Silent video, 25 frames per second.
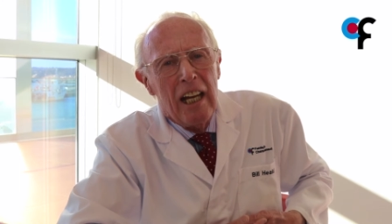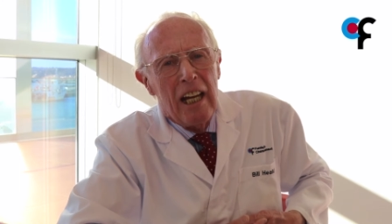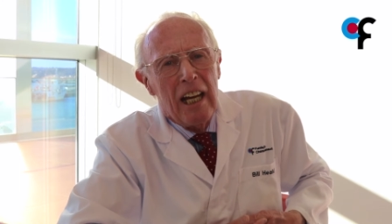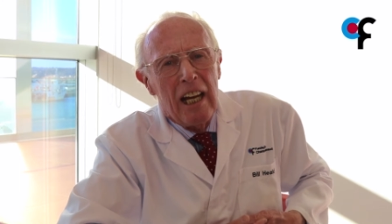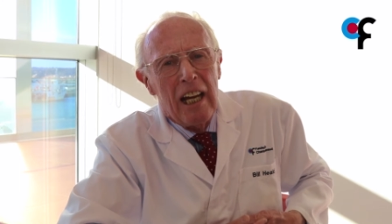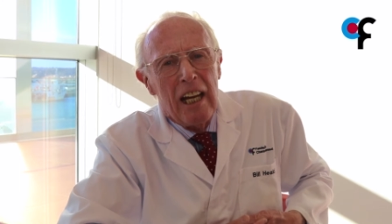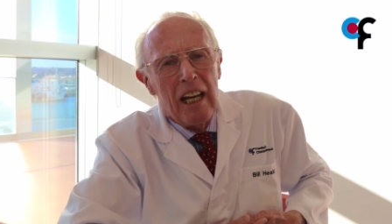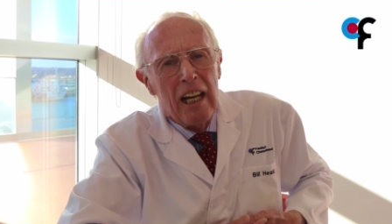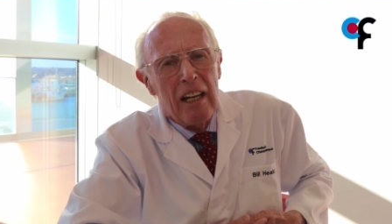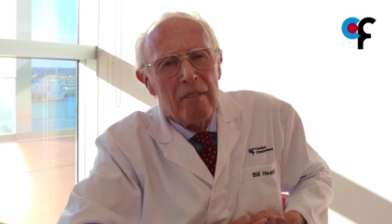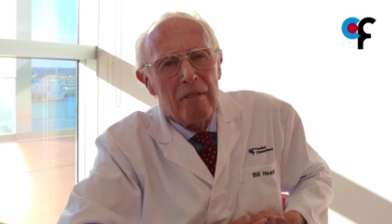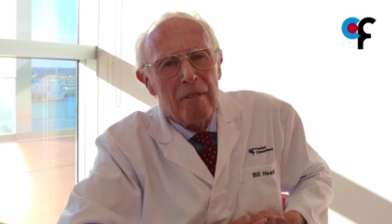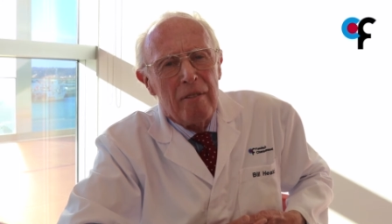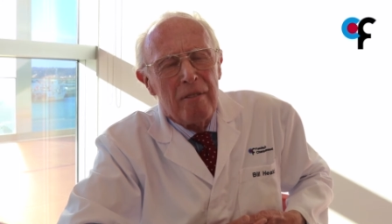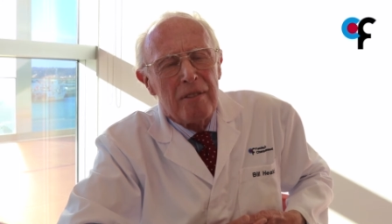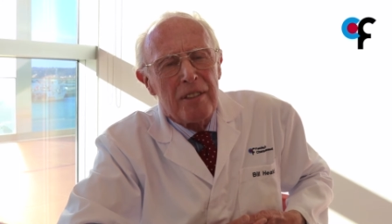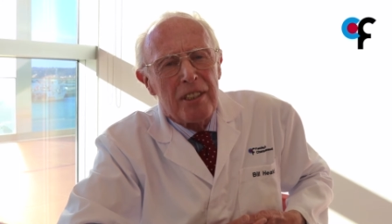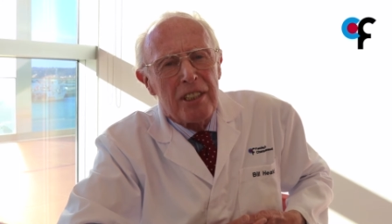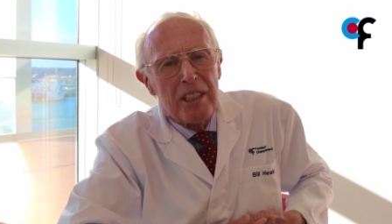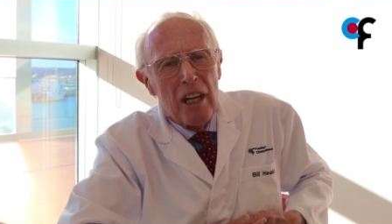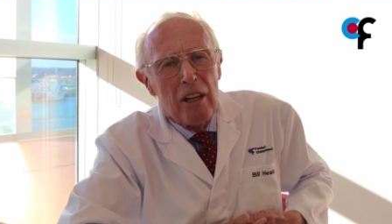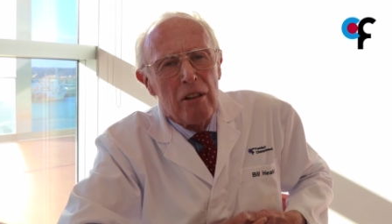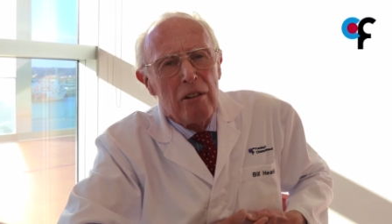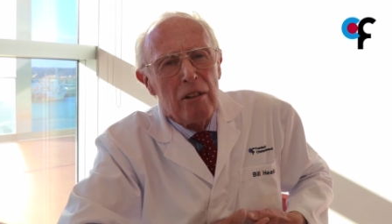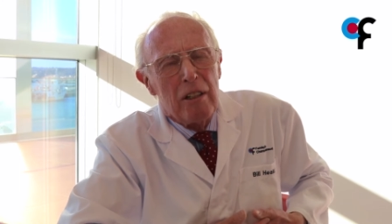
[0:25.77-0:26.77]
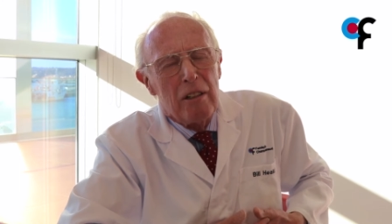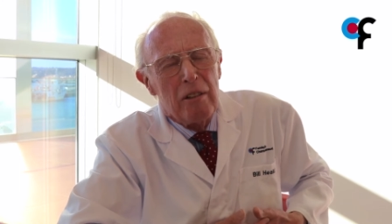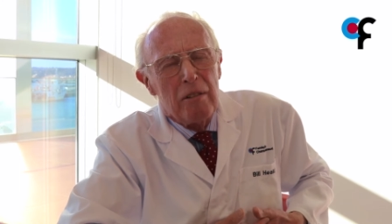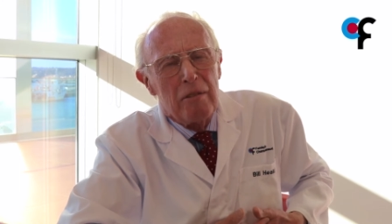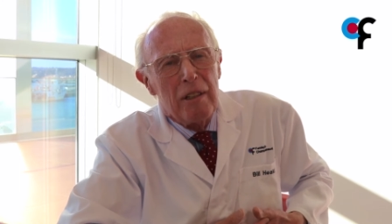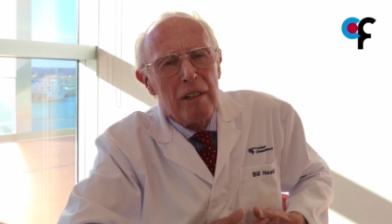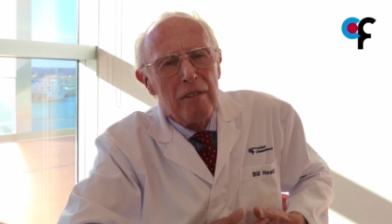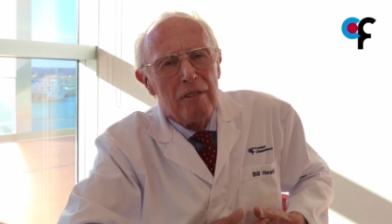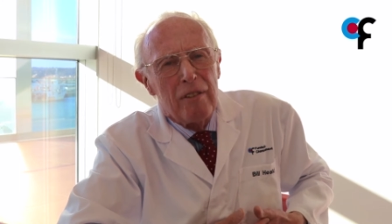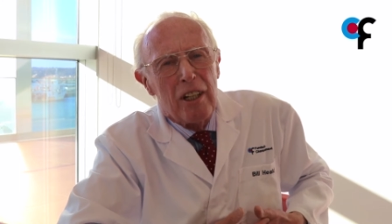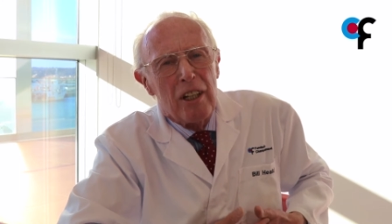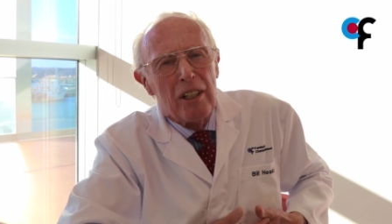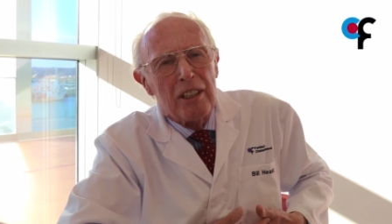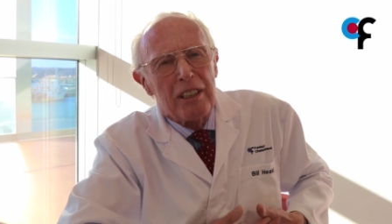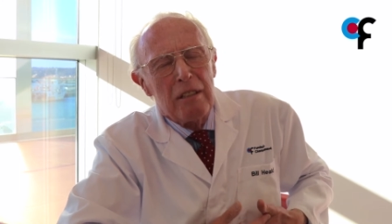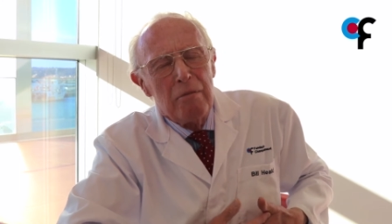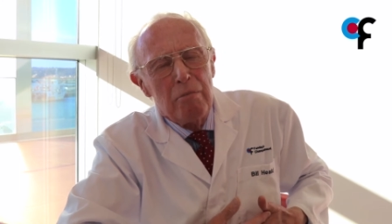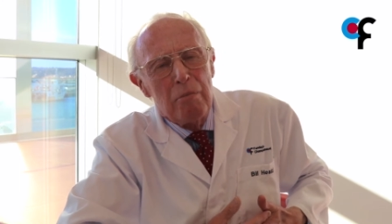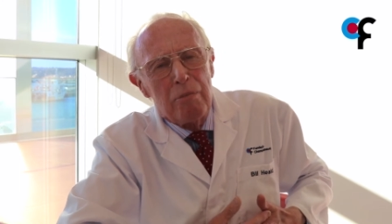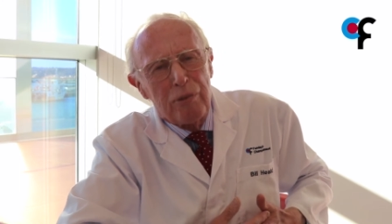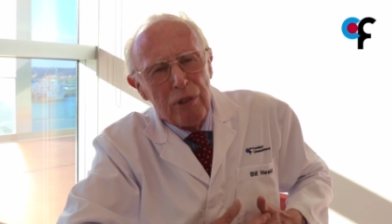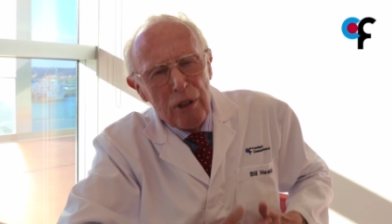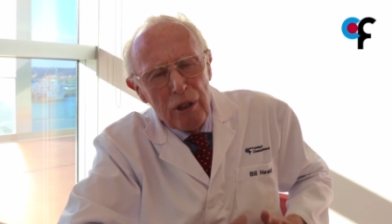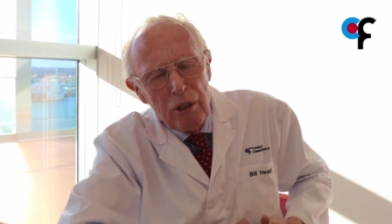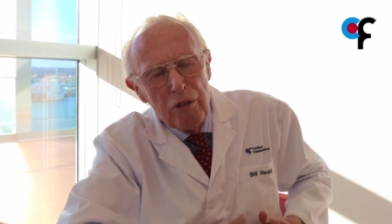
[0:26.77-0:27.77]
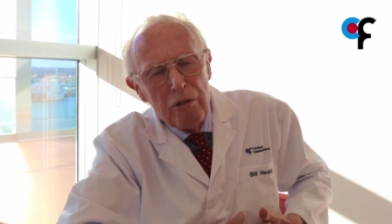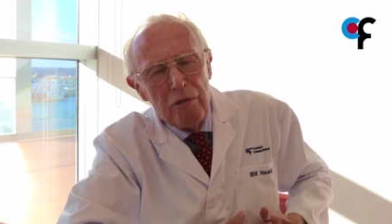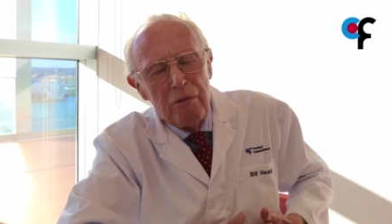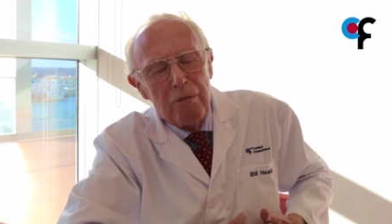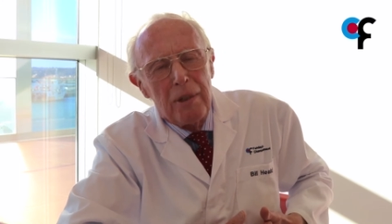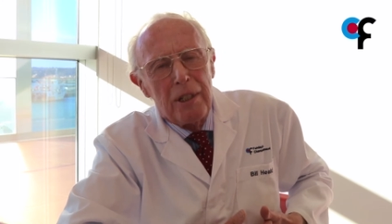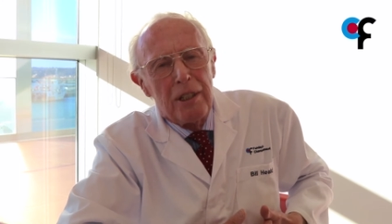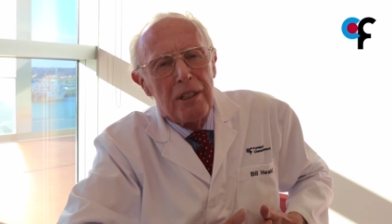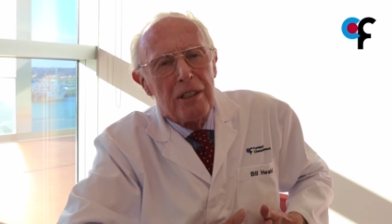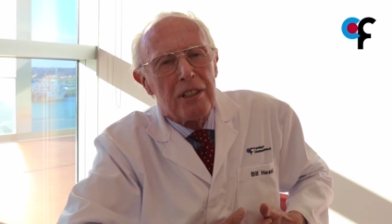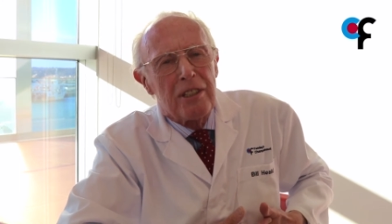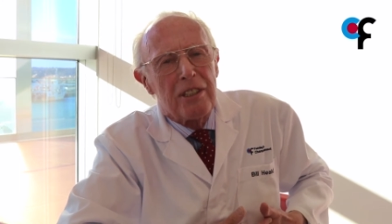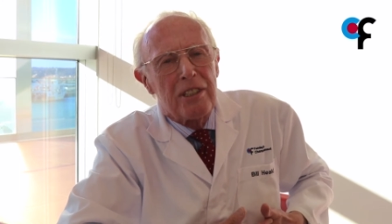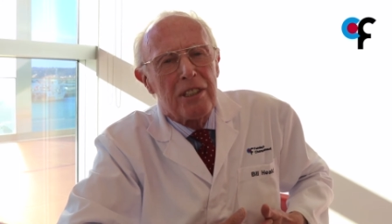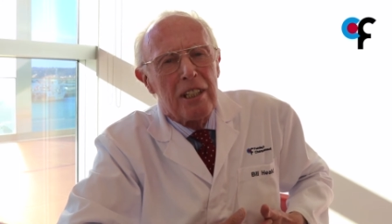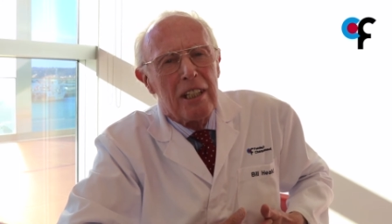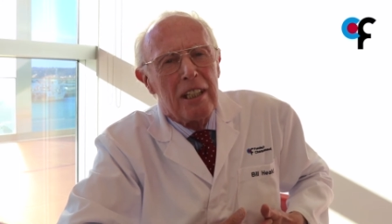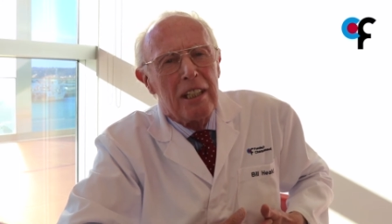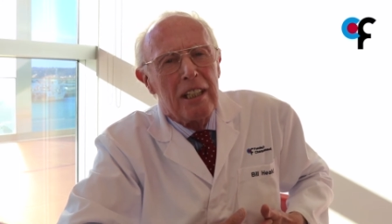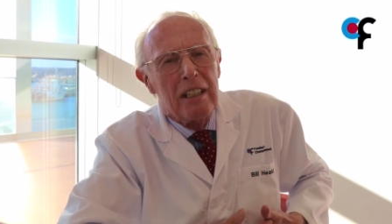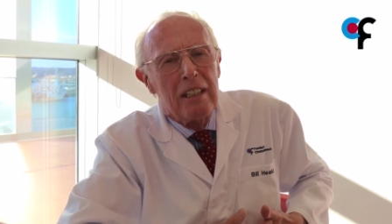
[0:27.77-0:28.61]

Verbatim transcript: Um, so we've got improvements